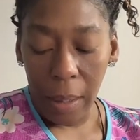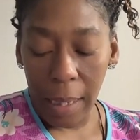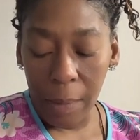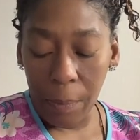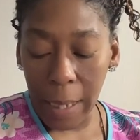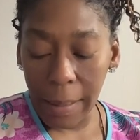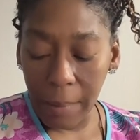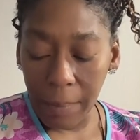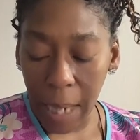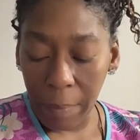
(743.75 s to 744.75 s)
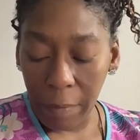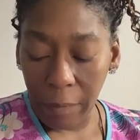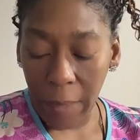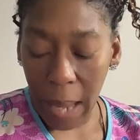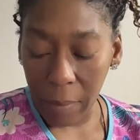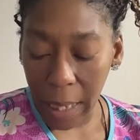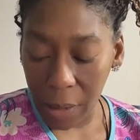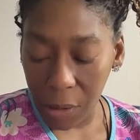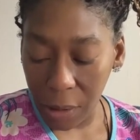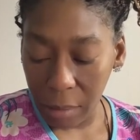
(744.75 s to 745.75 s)
Is bringing some type of
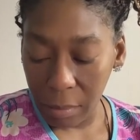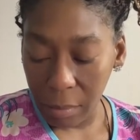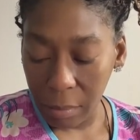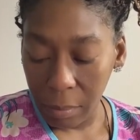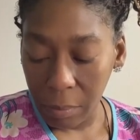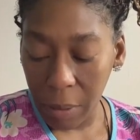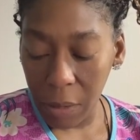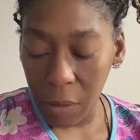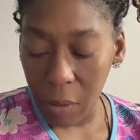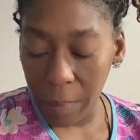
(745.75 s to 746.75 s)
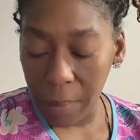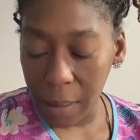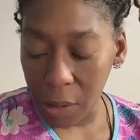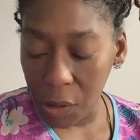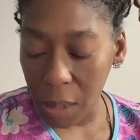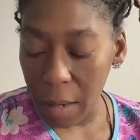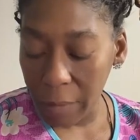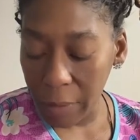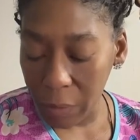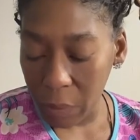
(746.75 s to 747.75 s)
foundation, putting you in a position
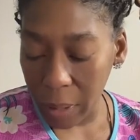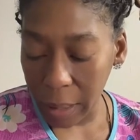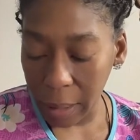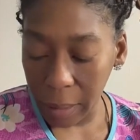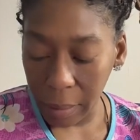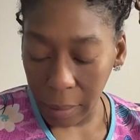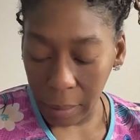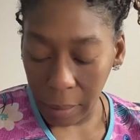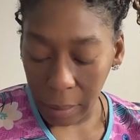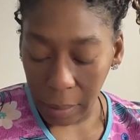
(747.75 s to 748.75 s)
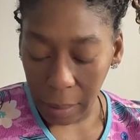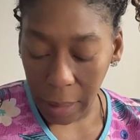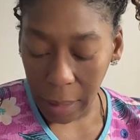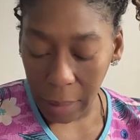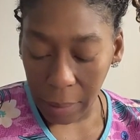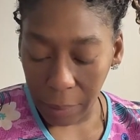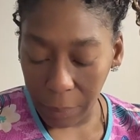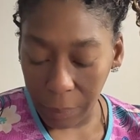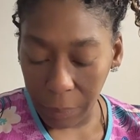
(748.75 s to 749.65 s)
of authority here.